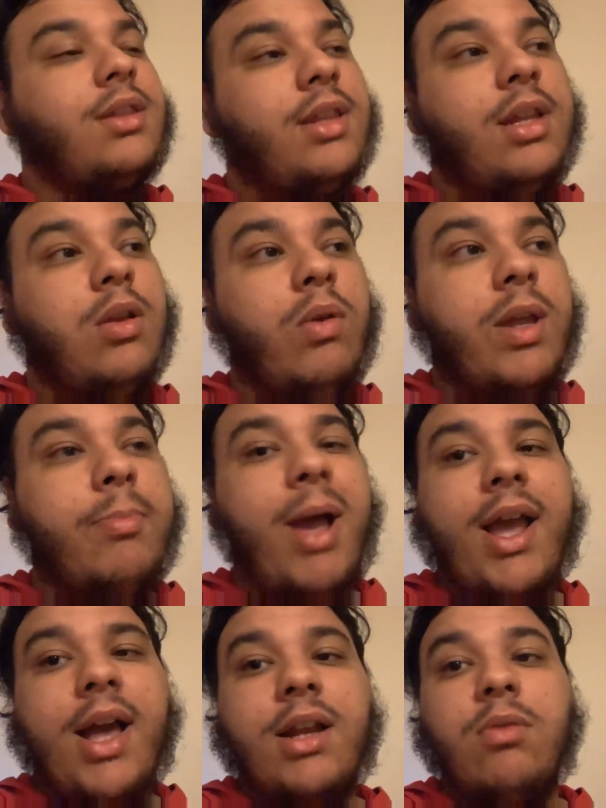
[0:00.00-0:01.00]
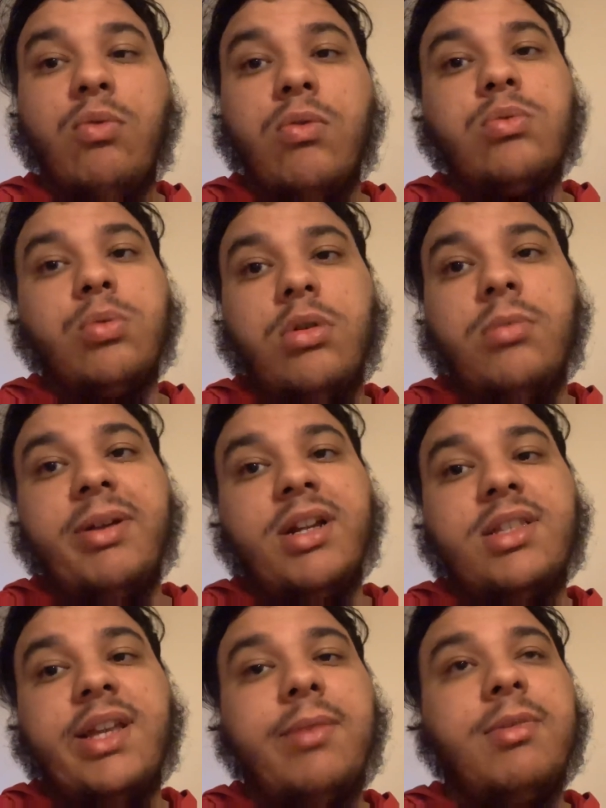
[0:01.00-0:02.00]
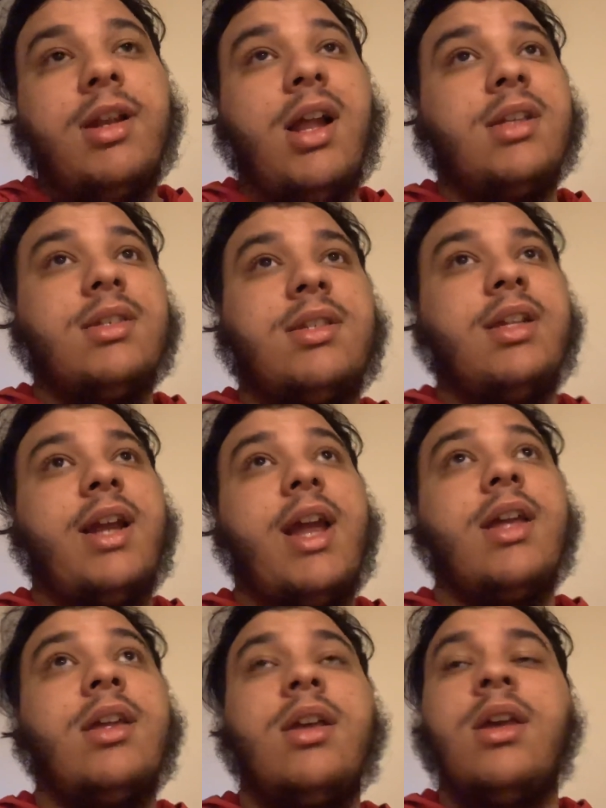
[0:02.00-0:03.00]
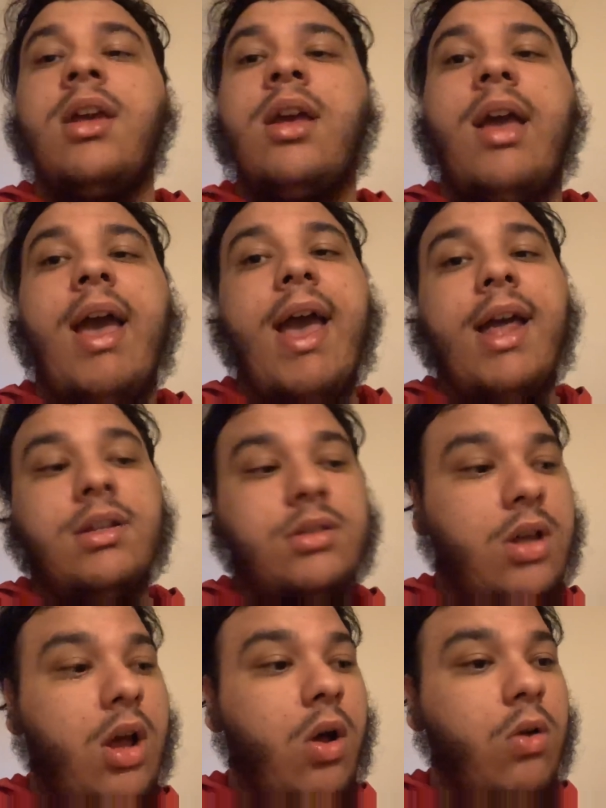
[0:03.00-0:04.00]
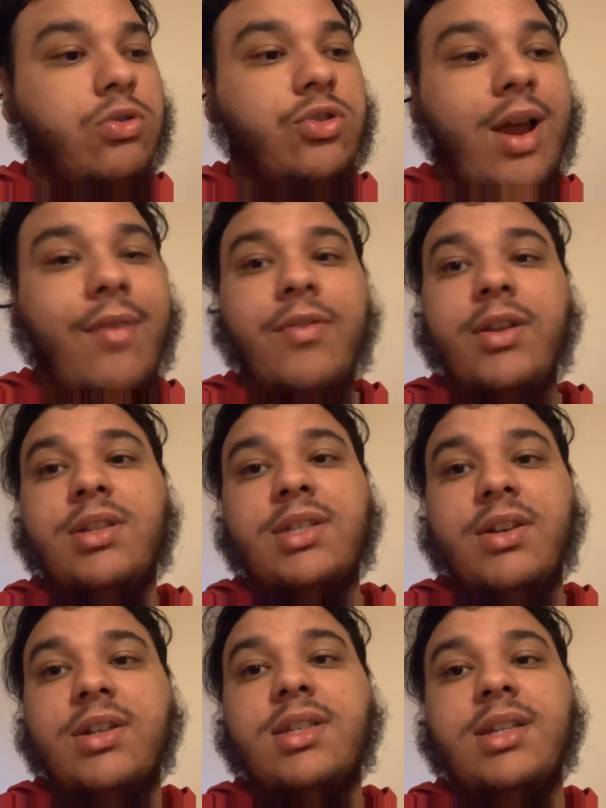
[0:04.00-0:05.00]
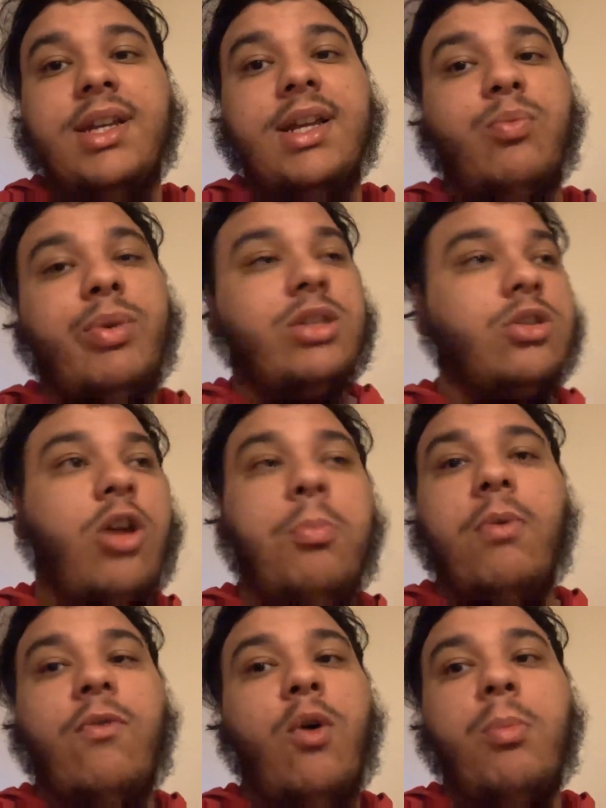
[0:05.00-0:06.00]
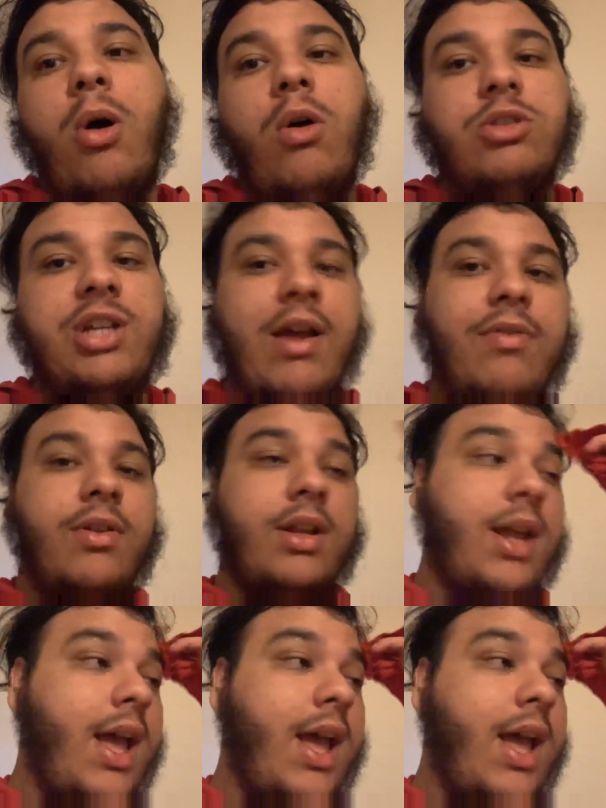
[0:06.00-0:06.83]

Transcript: Looking back at it, Wolves were a better team than us today. And Old Trafford, seriously, we do not perform at Old Trafford.